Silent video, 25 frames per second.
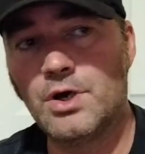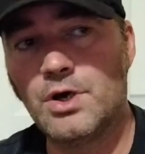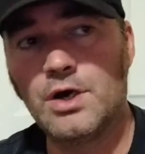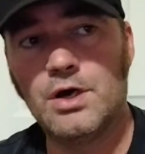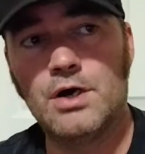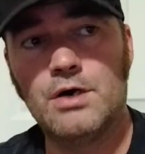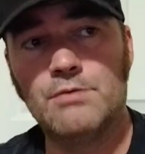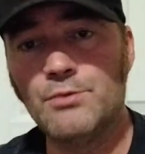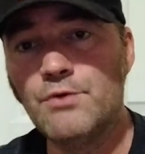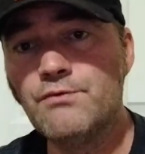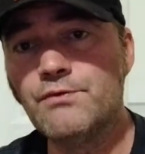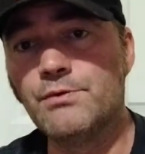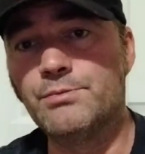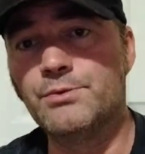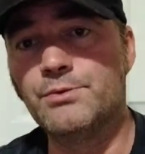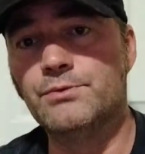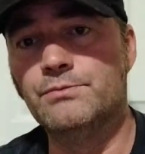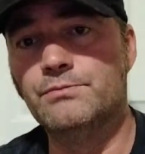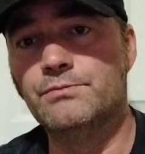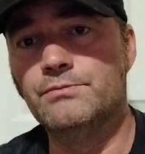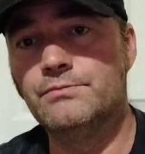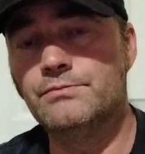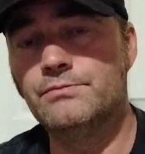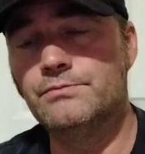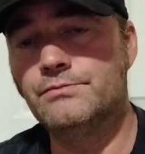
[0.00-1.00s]
uh,
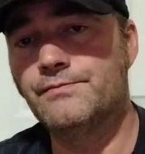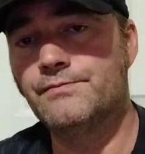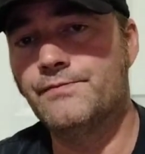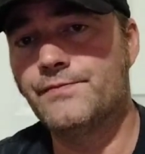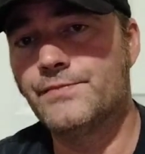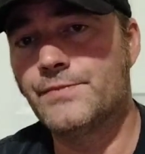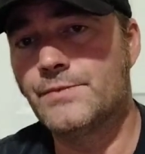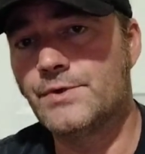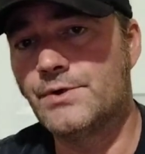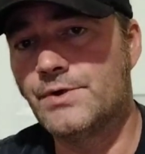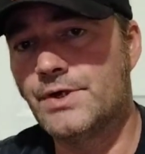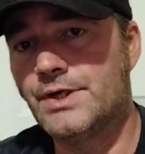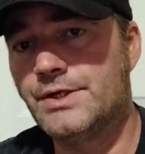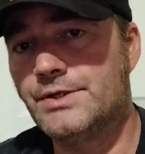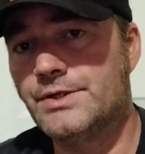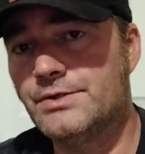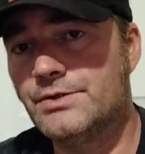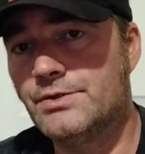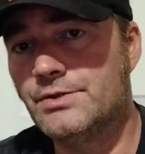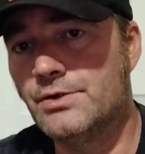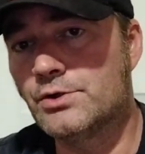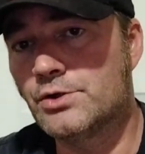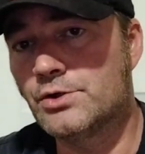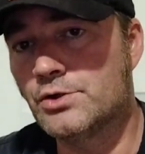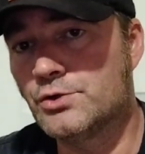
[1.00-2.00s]
movable. All right,
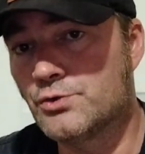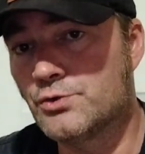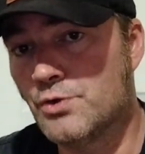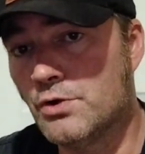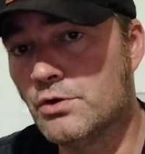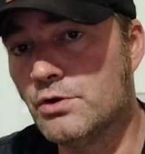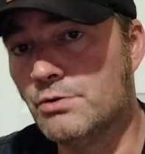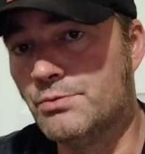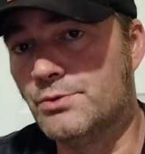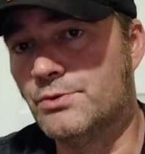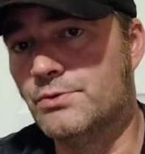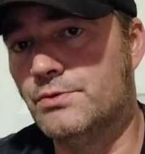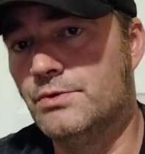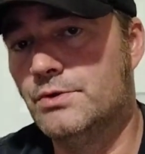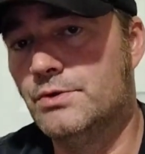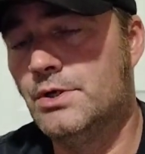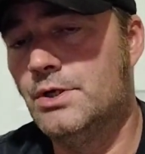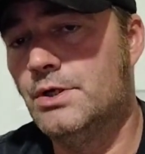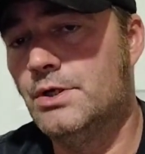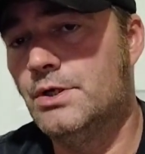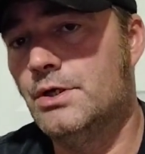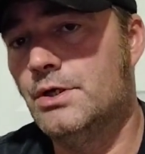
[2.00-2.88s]
they're controllable.